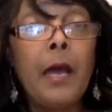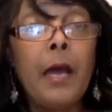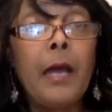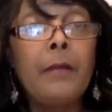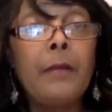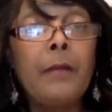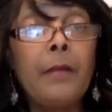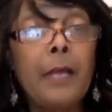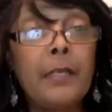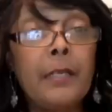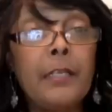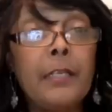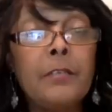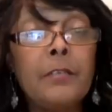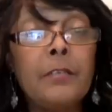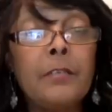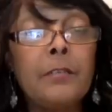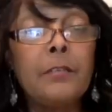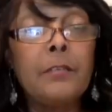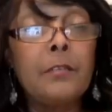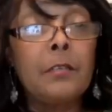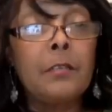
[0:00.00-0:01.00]

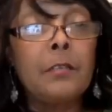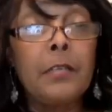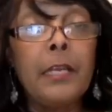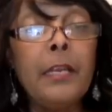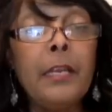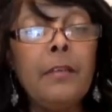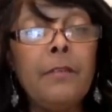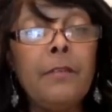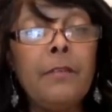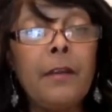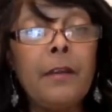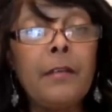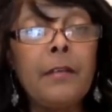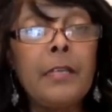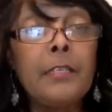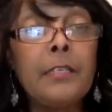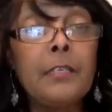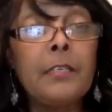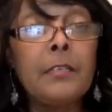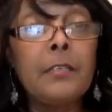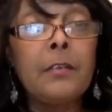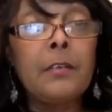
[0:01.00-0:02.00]
needed to leave. I need
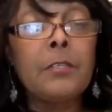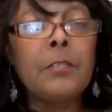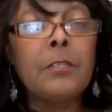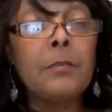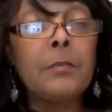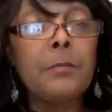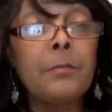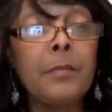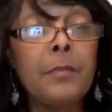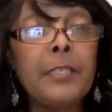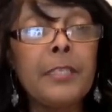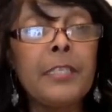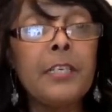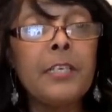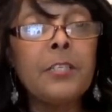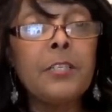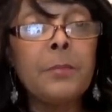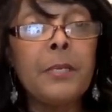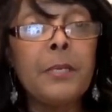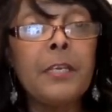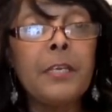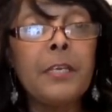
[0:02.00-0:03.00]
to go someplace else,
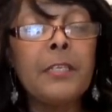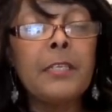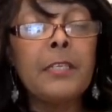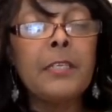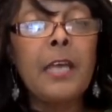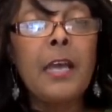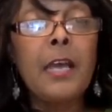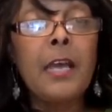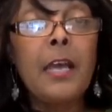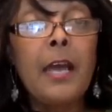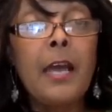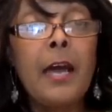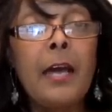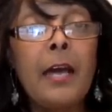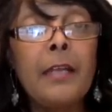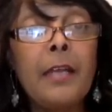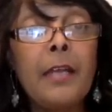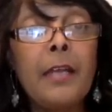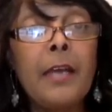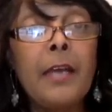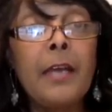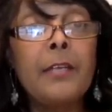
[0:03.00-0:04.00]
because
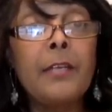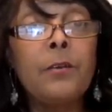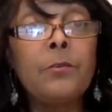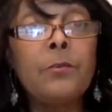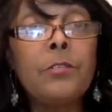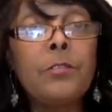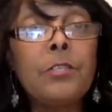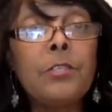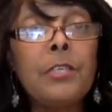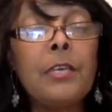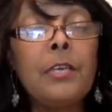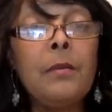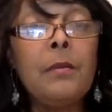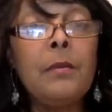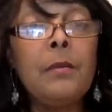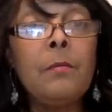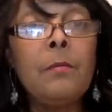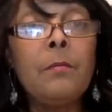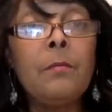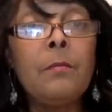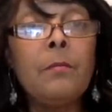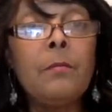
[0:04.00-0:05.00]
I don't see
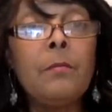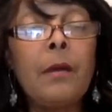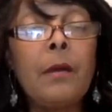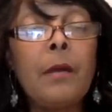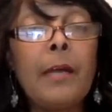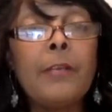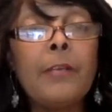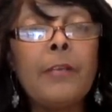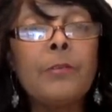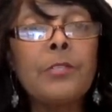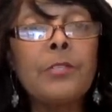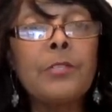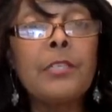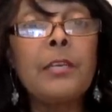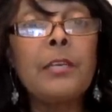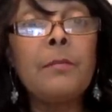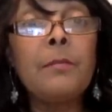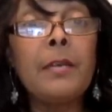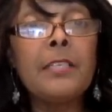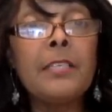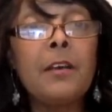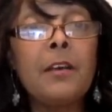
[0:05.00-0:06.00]

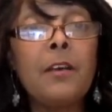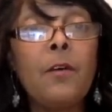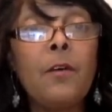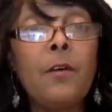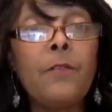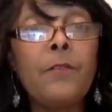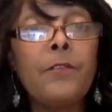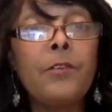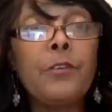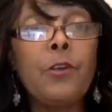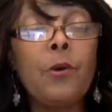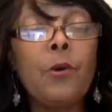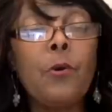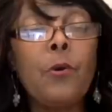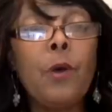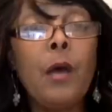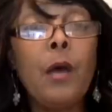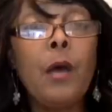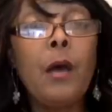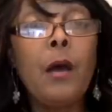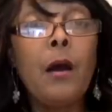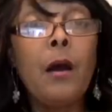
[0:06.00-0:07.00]
myself,
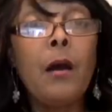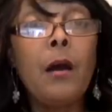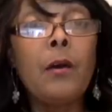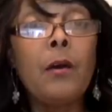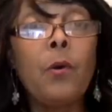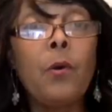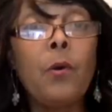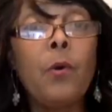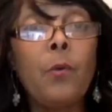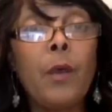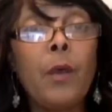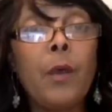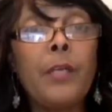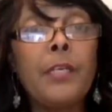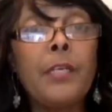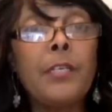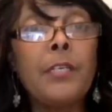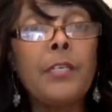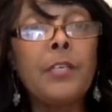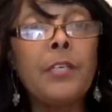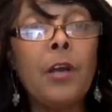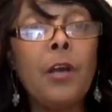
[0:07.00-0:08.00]
going where I need
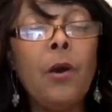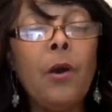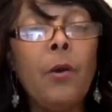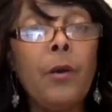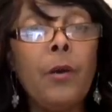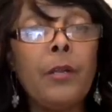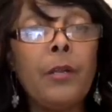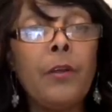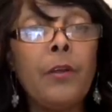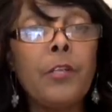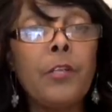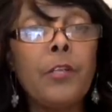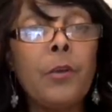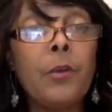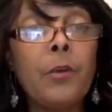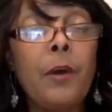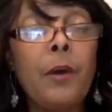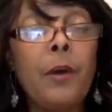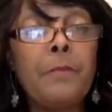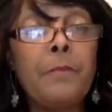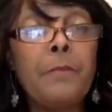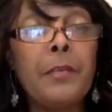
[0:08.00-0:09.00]
to go. And although
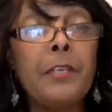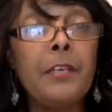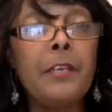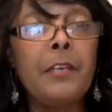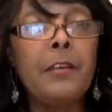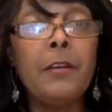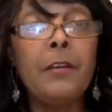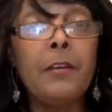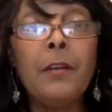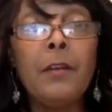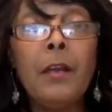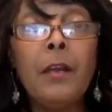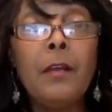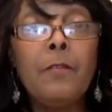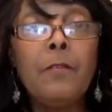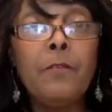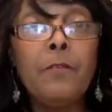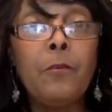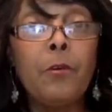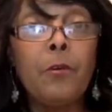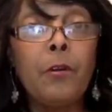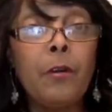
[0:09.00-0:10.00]
I've been here
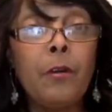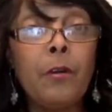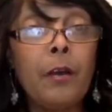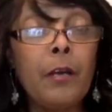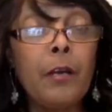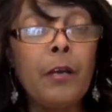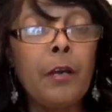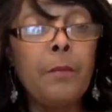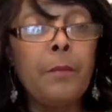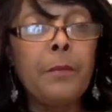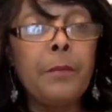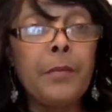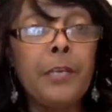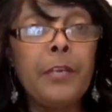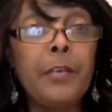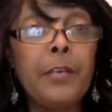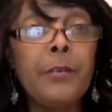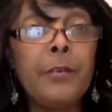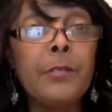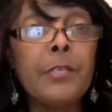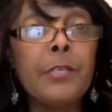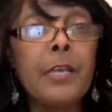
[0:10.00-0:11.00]
for a couple of
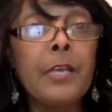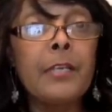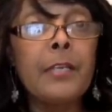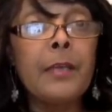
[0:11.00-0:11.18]
years, and